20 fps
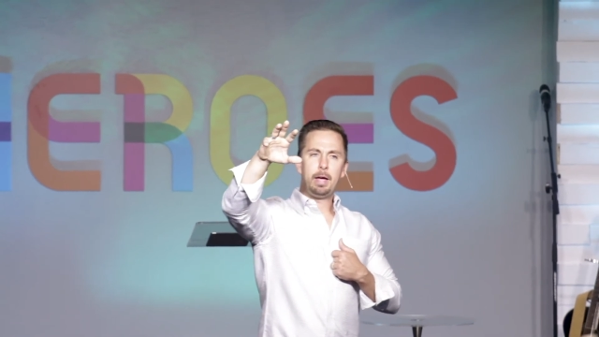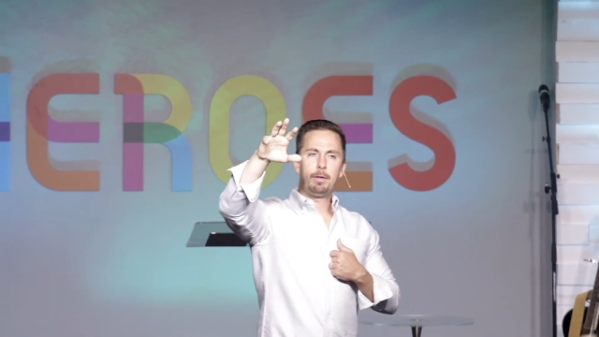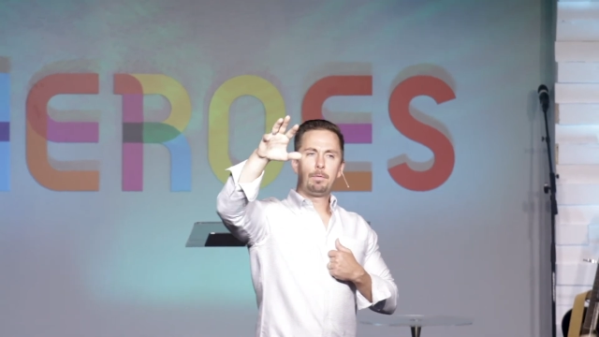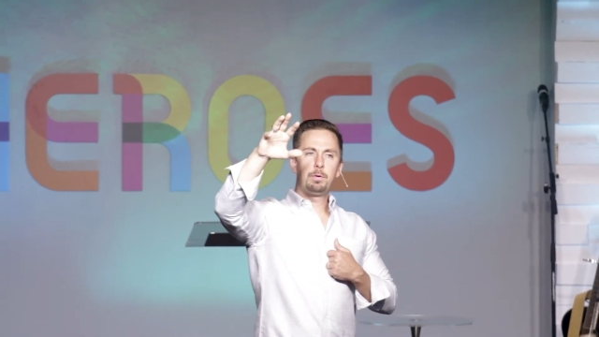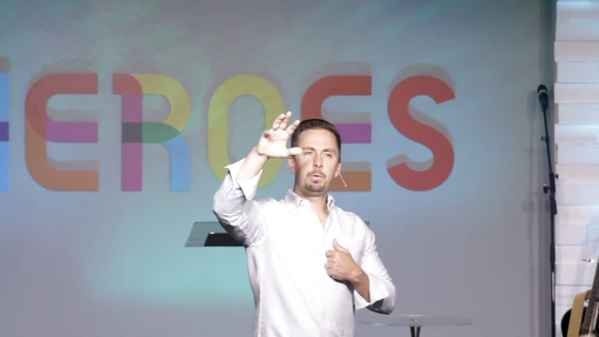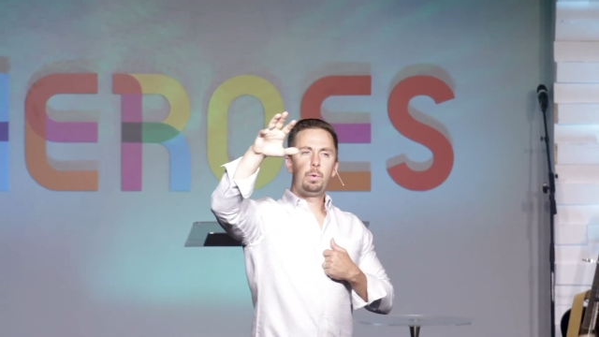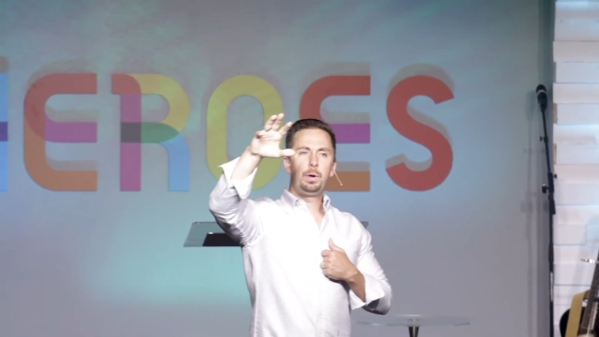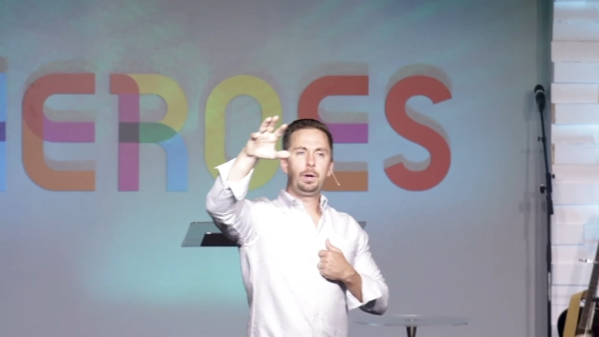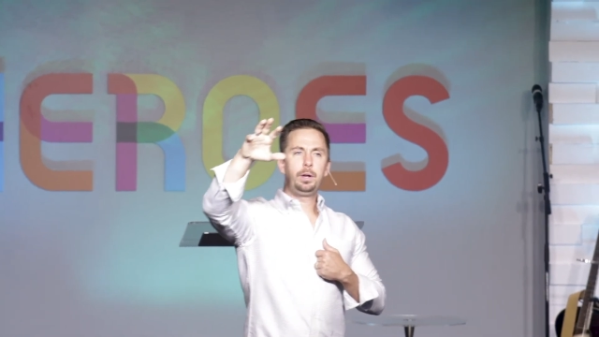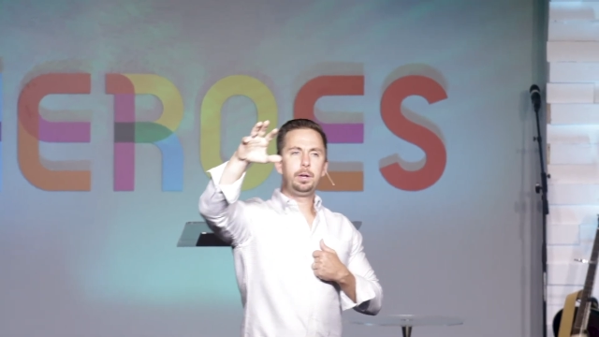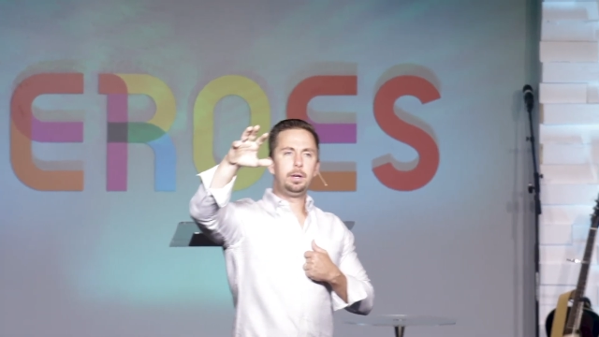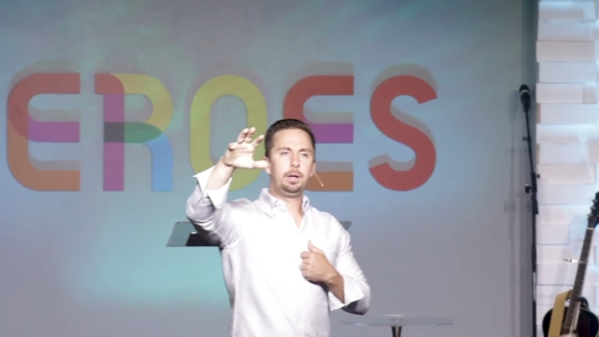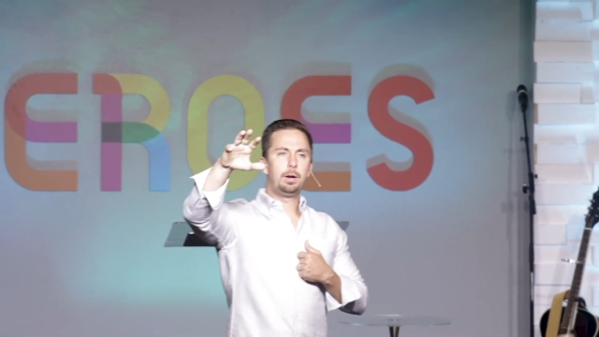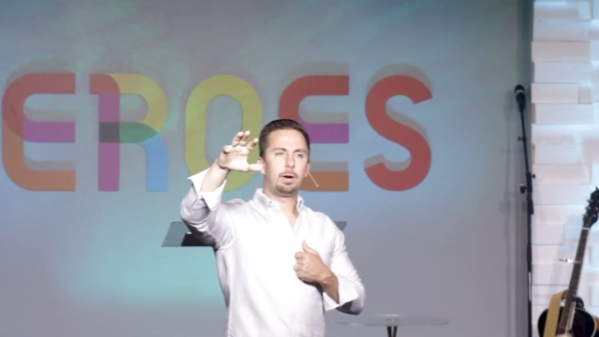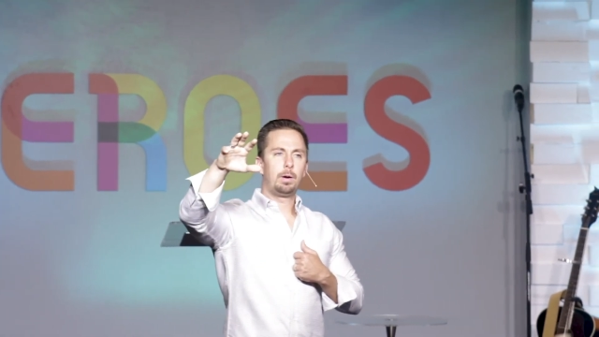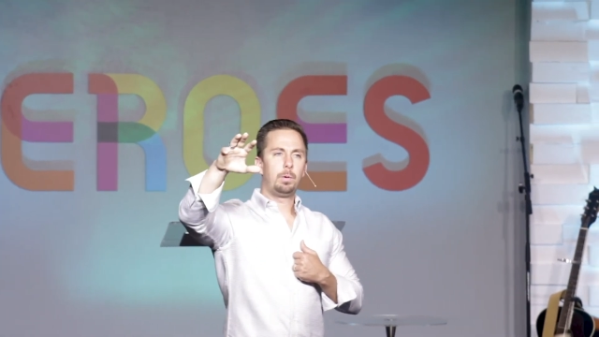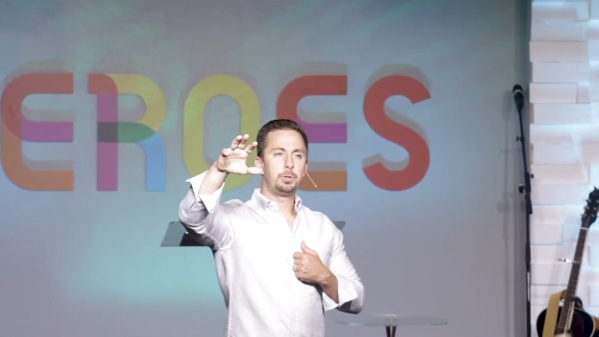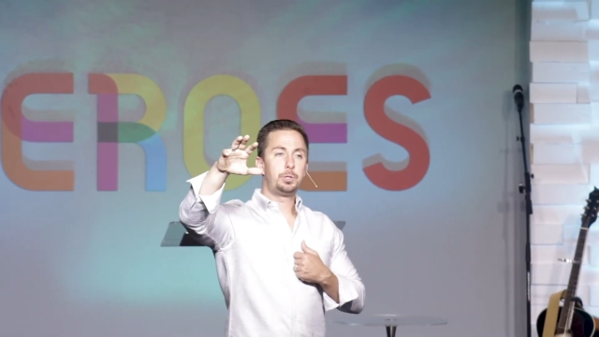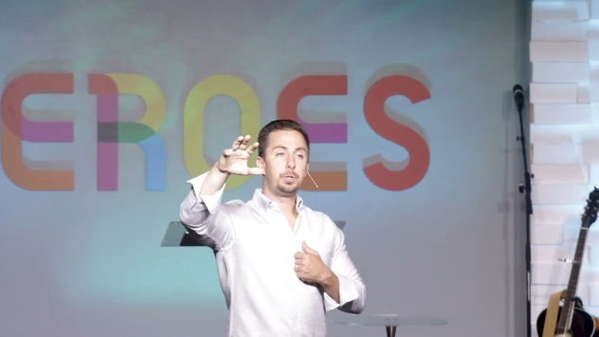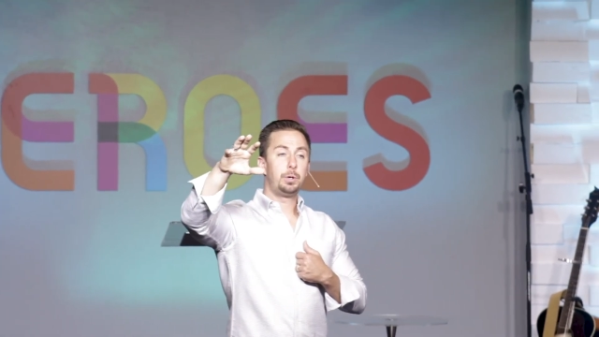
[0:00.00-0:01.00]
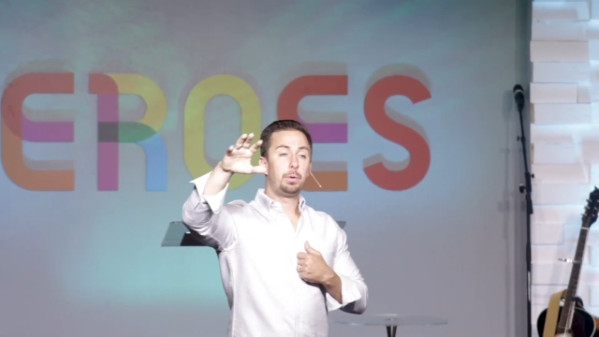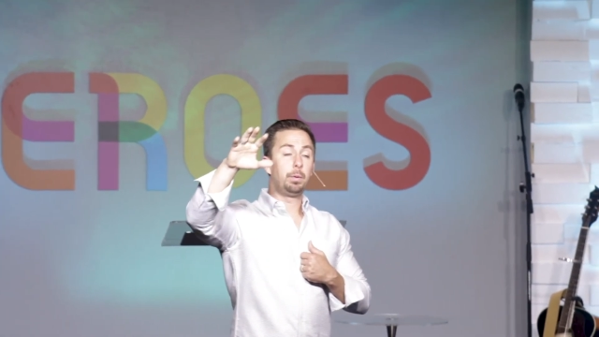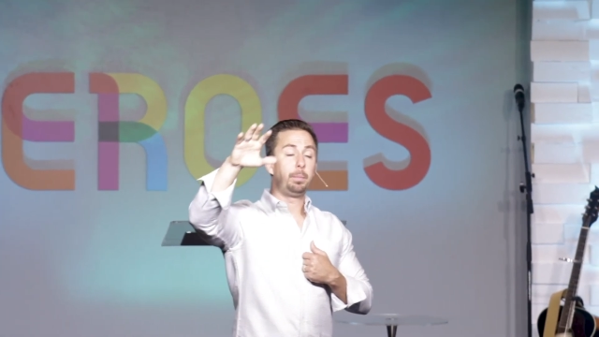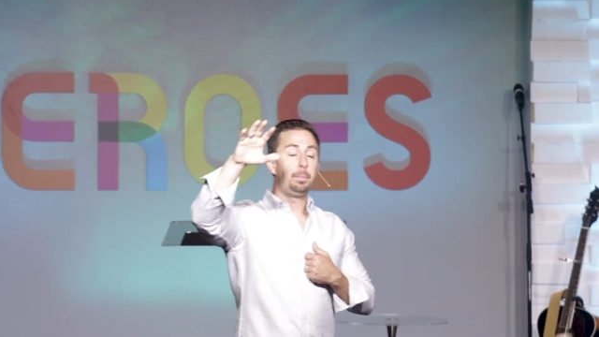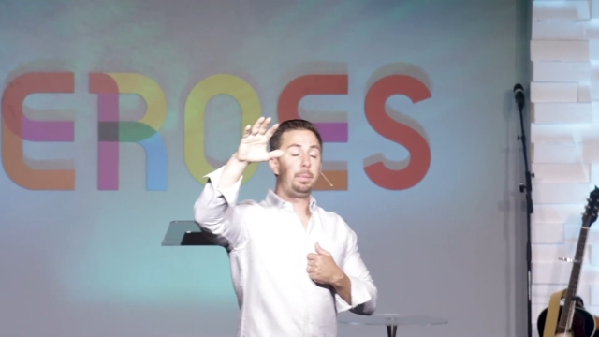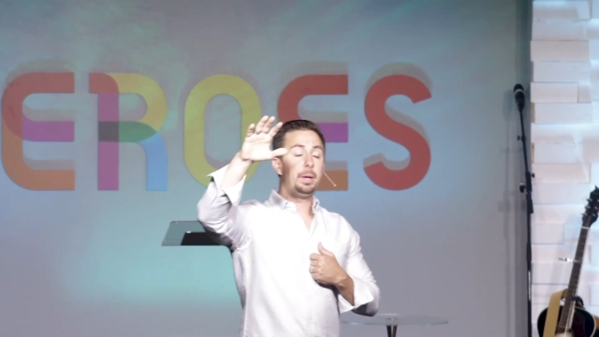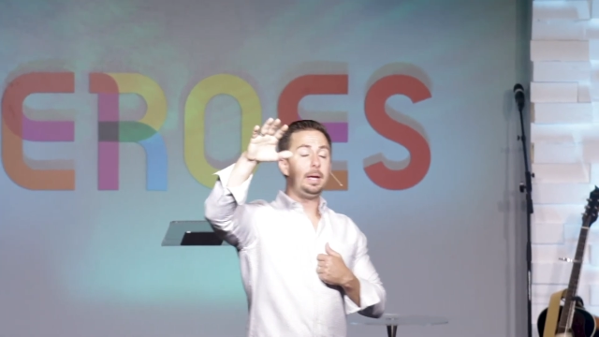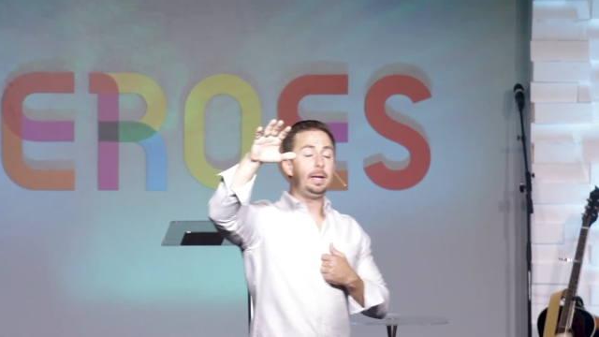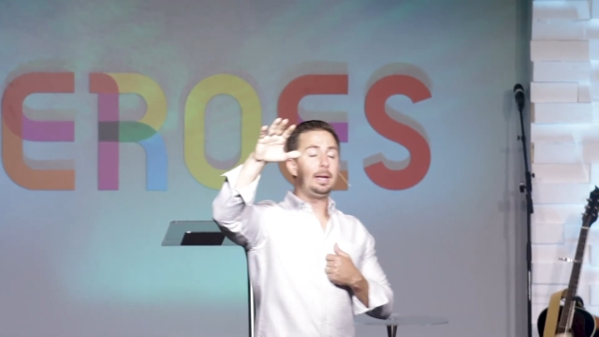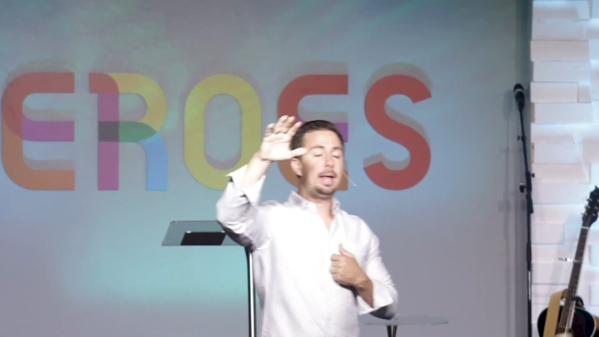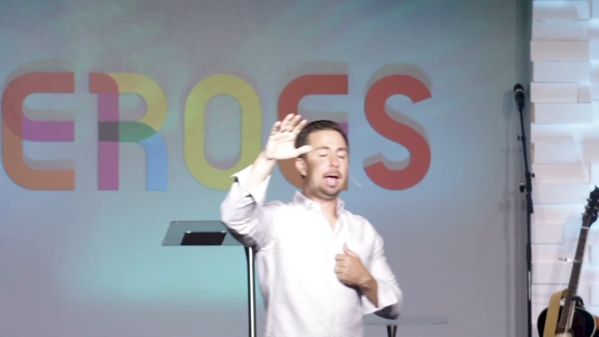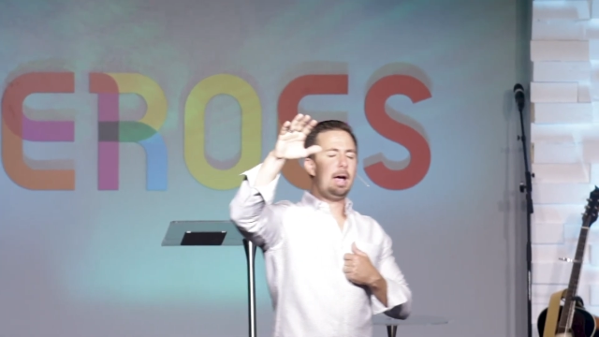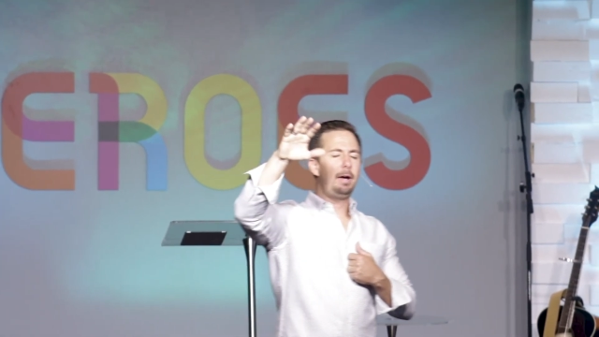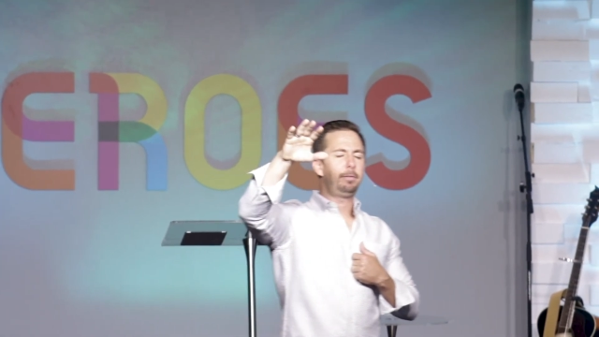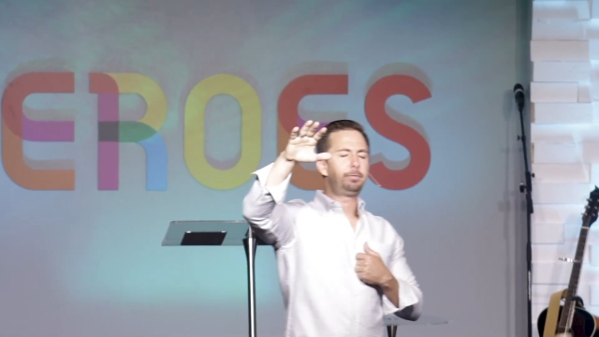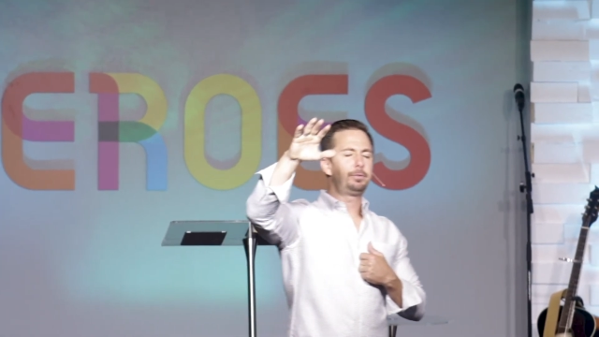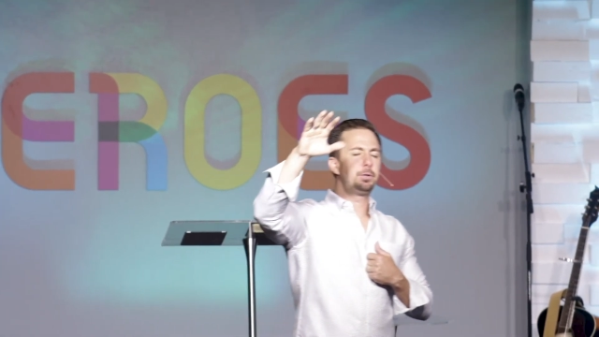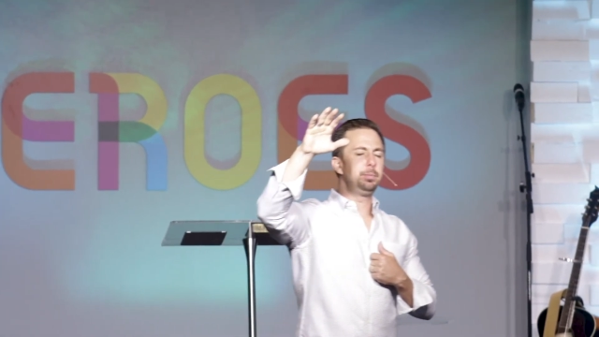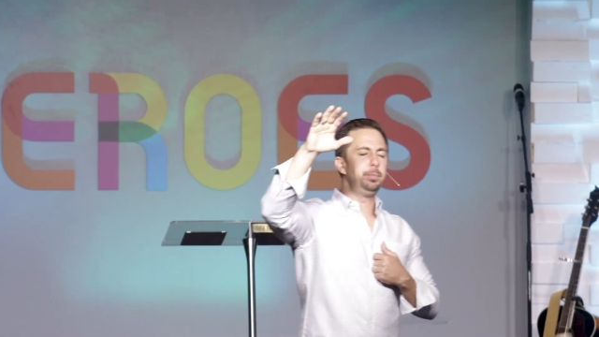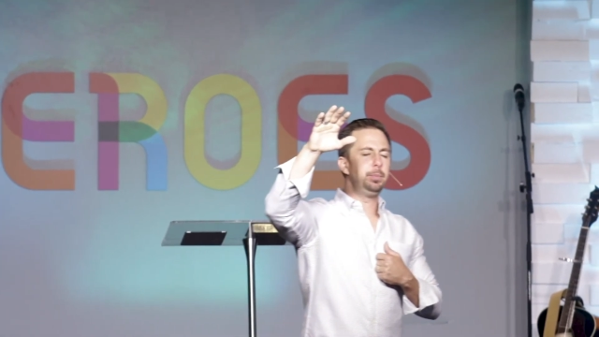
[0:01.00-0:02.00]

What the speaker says: Everyone in here, I want you to repeat after